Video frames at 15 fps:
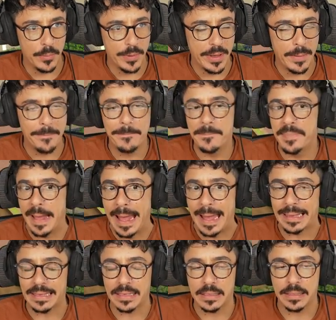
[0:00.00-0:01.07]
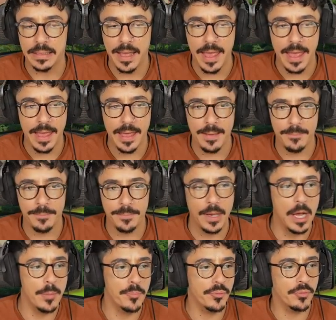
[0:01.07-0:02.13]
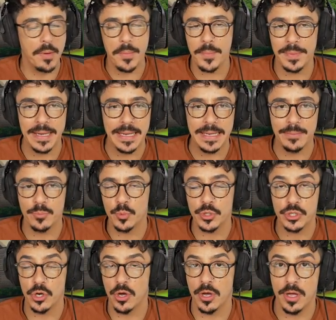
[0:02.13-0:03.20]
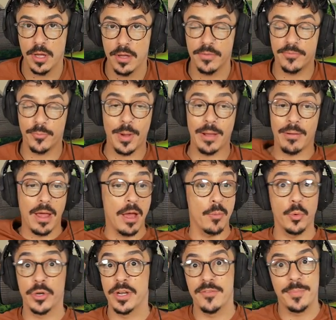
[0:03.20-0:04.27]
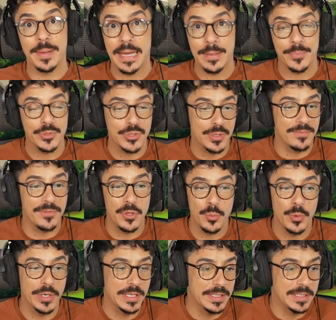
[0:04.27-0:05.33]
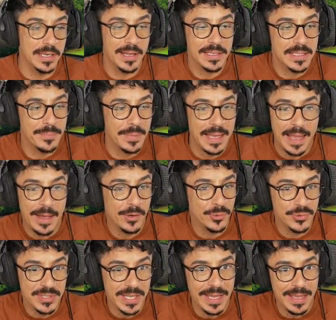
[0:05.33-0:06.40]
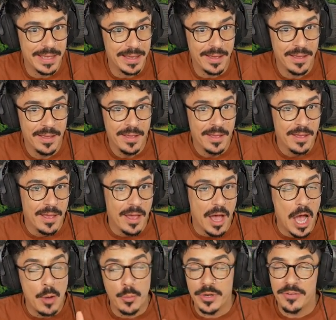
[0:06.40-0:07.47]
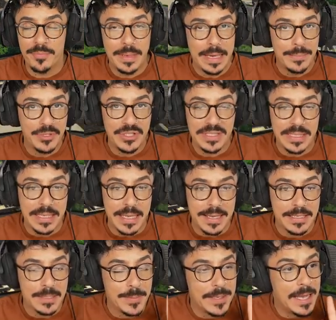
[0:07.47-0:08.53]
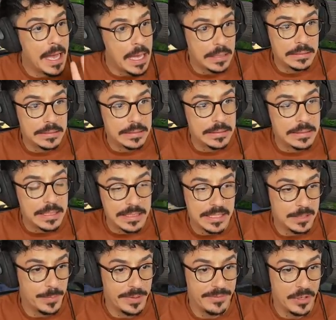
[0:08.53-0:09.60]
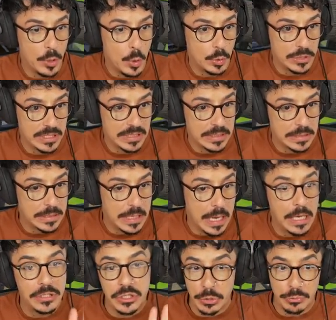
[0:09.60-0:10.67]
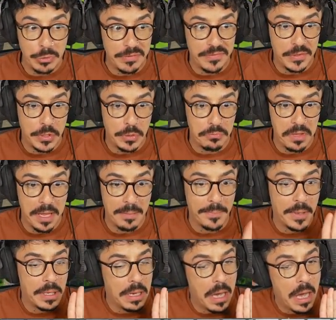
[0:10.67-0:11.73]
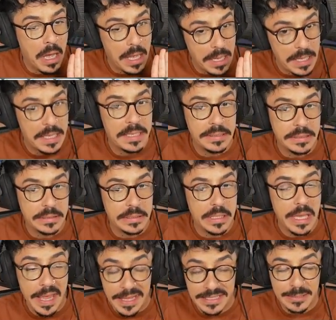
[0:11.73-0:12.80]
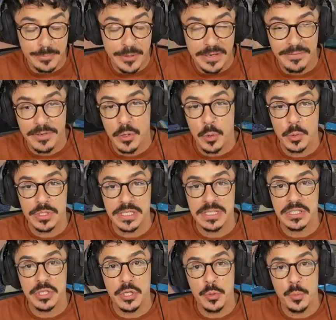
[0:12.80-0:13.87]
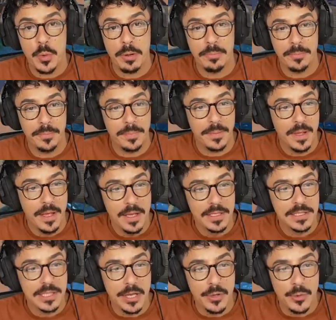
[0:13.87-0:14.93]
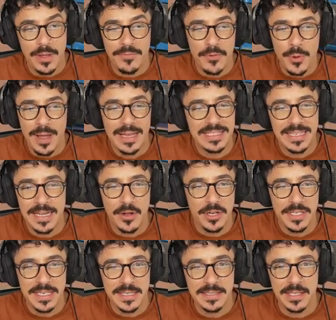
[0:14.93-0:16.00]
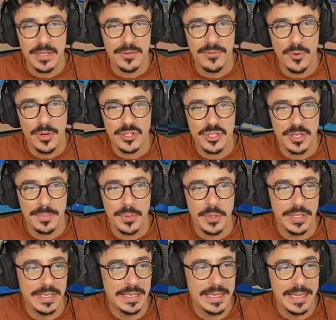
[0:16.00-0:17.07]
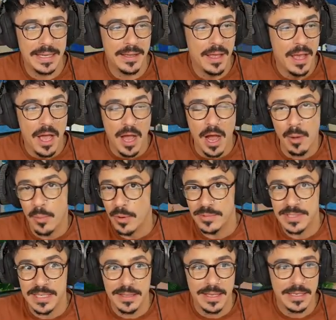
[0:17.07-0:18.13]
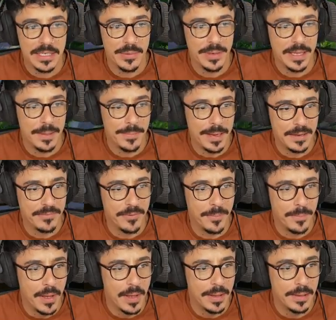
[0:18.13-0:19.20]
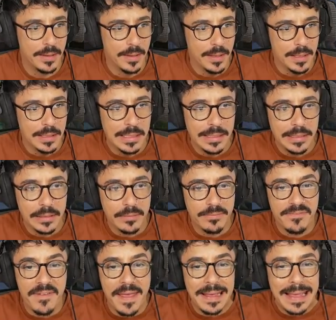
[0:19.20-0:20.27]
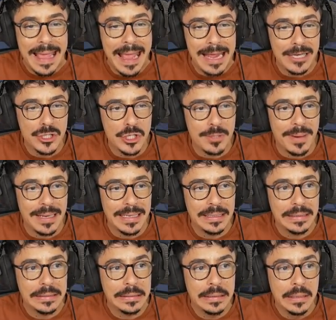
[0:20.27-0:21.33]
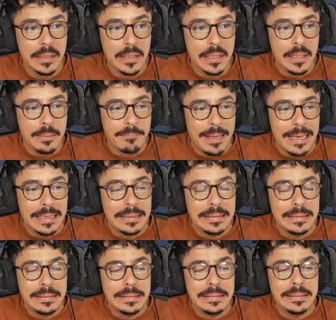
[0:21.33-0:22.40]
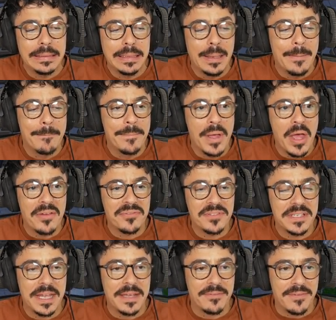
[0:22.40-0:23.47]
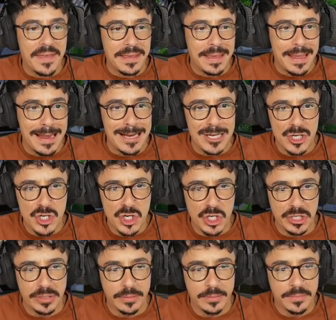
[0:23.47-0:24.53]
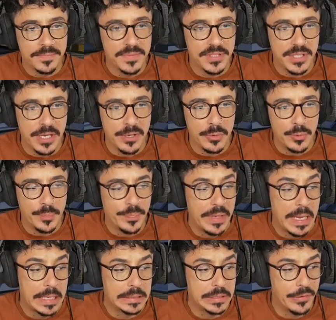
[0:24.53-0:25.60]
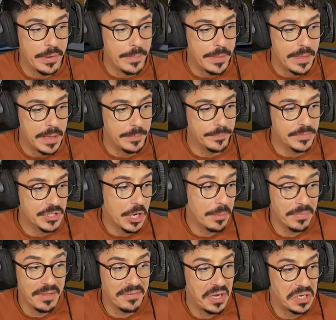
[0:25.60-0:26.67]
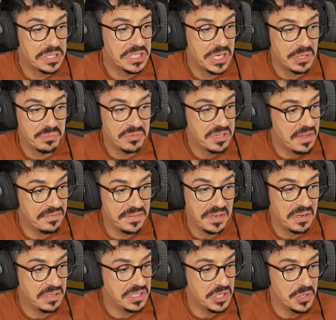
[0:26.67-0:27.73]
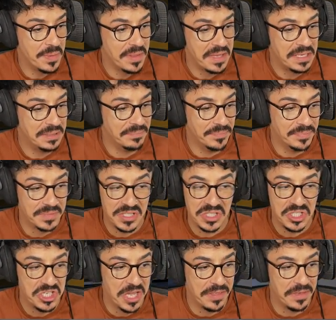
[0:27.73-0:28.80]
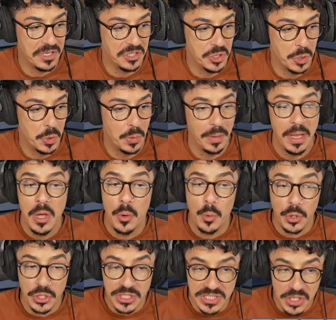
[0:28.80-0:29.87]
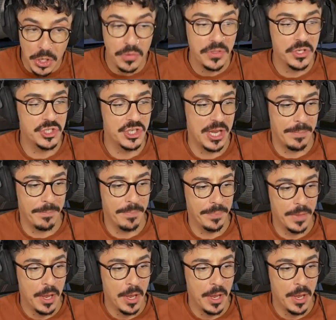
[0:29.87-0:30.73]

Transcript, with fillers: We are back. Um, I probably would not have, well, I wouldn't have been able to, if you wanted like something else here, I wouldn't have been able to see it because this is pre-recorded. I don't know if you know that, but it is. It's pre-recorded. So you won't, so if you had any ideas that you thought I should put in here, I won't see that until I get back from my little vacation, my little my little birthday vacation. So yeah, sorry about that. Sorry, nothing I could do. Nothing I could do about that. Nothing at all. We're going to start on the gym.